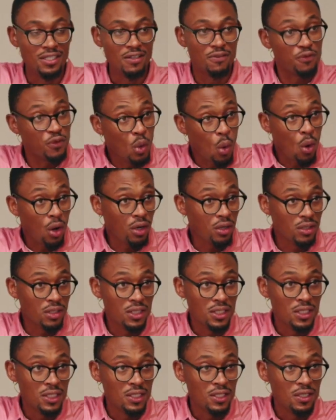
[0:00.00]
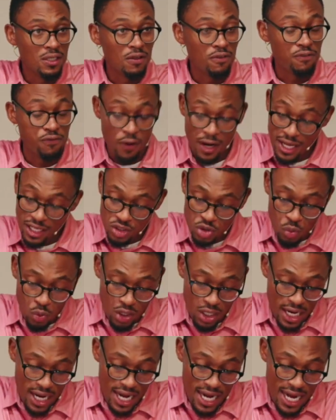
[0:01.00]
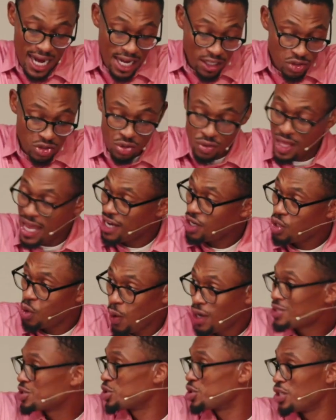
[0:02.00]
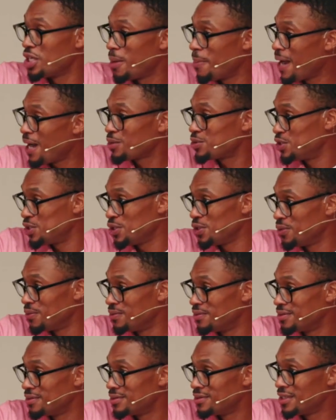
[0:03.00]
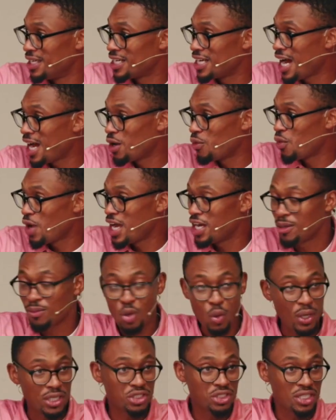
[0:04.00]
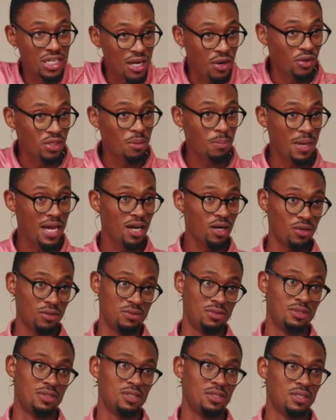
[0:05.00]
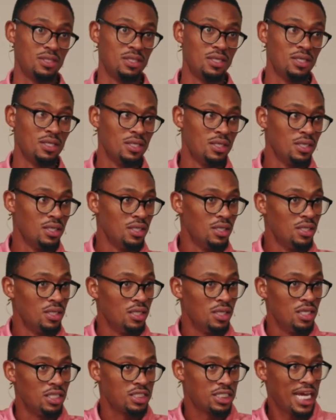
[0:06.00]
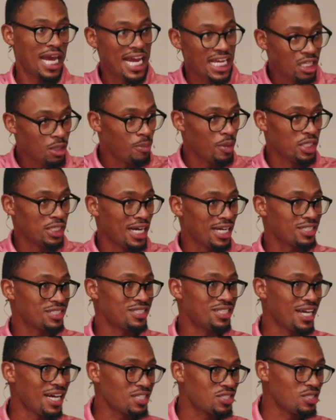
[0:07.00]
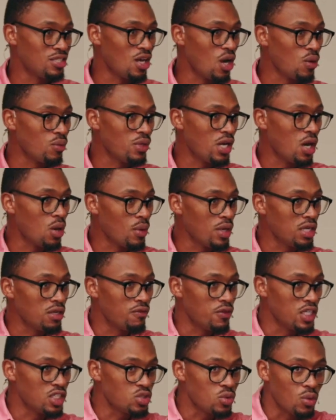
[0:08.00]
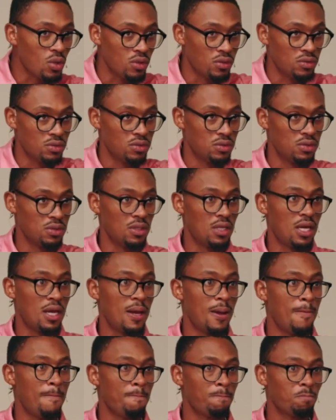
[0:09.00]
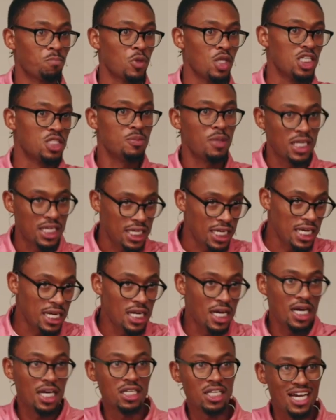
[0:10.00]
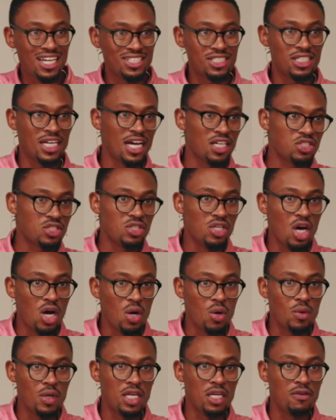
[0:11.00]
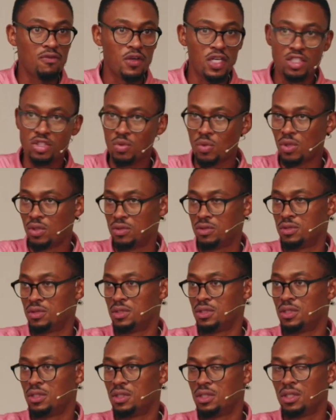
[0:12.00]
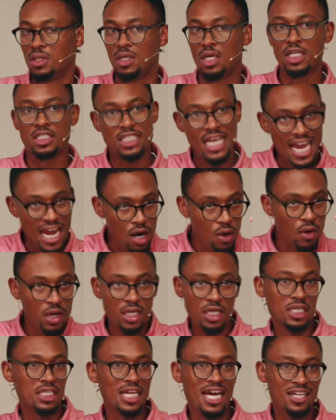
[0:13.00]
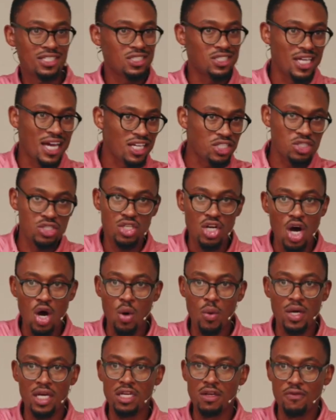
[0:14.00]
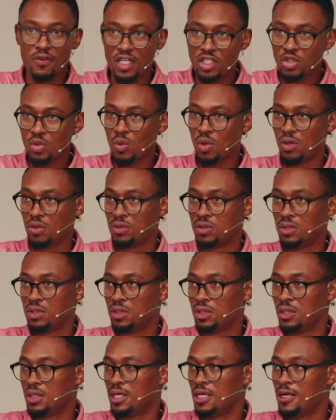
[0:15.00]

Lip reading: If you're friends were to answer that question about you. They got a random questionnaire in the mail. Is Caleb a yes, yes, no, no individual? Is McKenna a yes, yes, no individual? Is Eric a yes, yes, no individual?